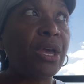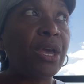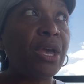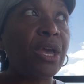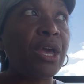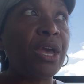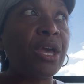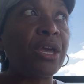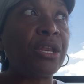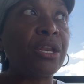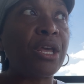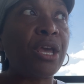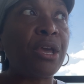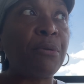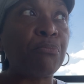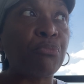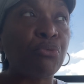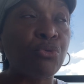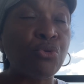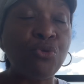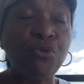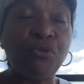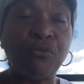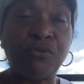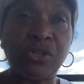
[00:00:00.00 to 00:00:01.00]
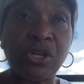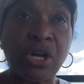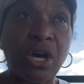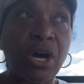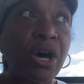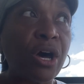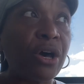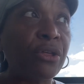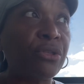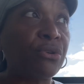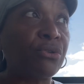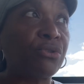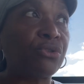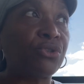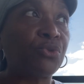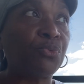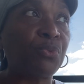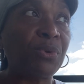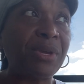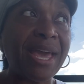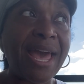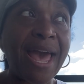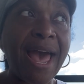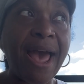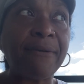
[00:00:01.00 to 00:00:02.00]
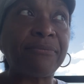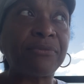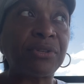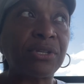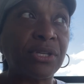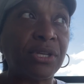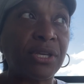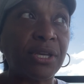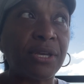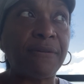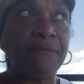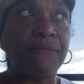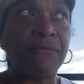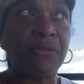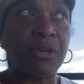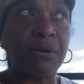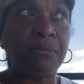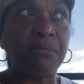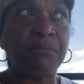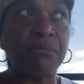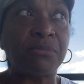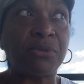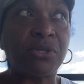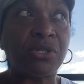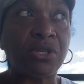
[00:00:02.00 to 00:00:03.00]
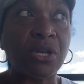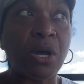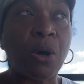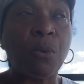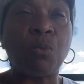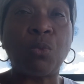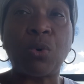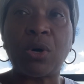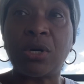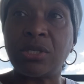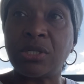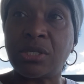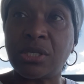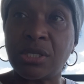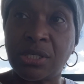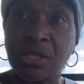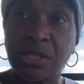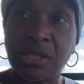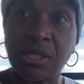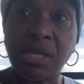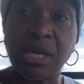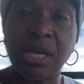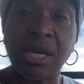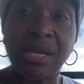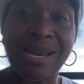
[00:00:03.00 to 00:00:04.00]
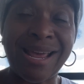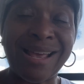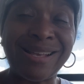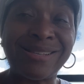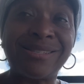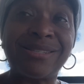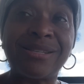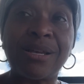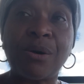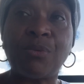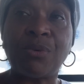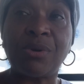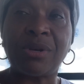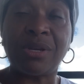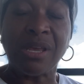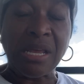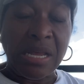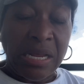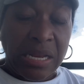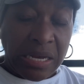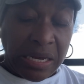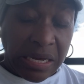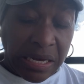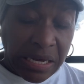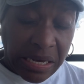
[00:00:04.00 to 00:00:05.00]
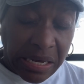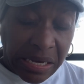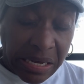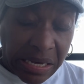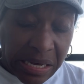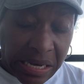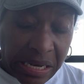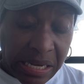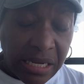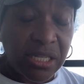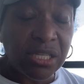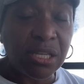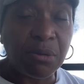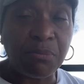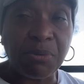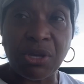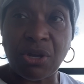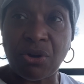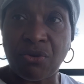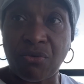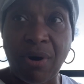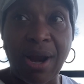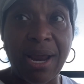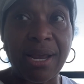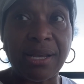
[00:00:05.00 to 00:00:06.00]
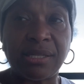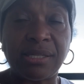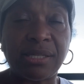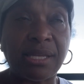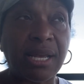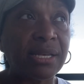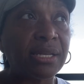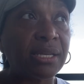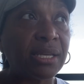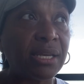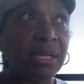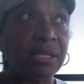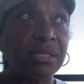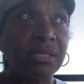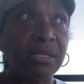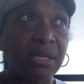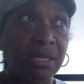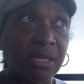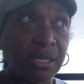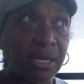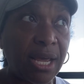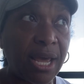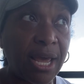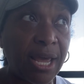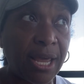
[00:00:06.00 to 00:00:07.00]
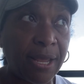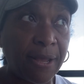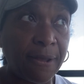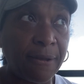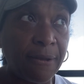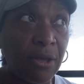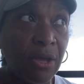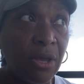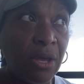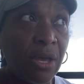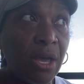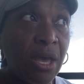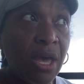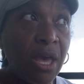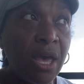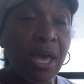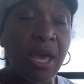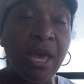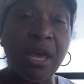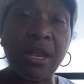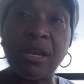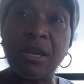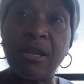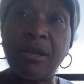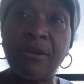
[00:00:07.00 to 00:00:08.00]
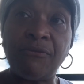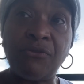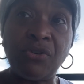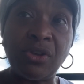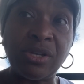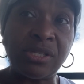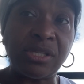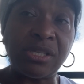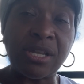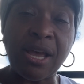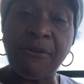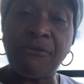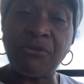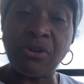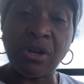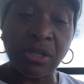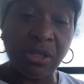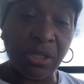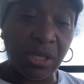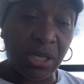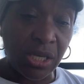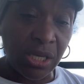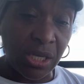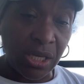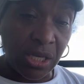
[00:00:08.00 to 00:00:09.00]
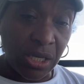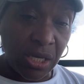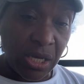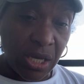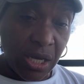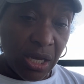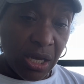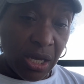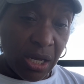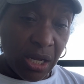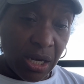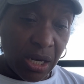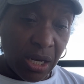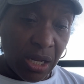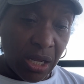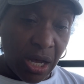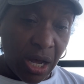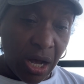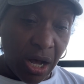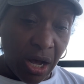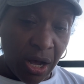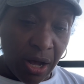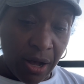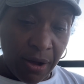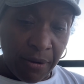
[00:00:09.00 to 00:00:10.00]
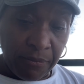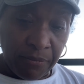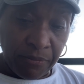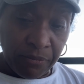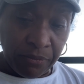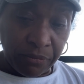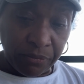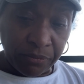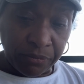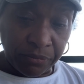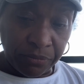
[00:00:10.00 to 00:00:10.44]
and and prove to others? We have to give them someone to see, and that someone needs to be Christ at the end of the day. And if it's definitely um,